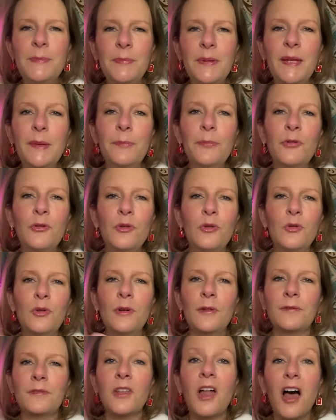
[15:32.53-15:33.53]
people who
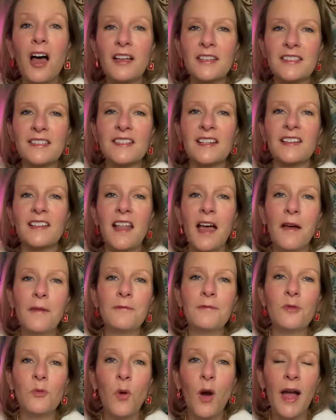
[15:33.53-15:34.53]
have lost a
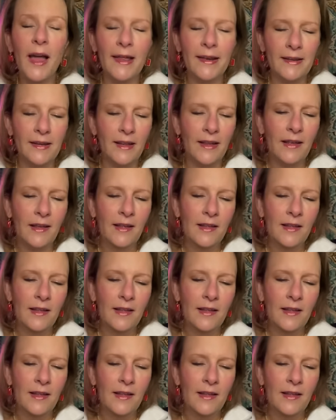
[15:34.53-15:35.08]
loved one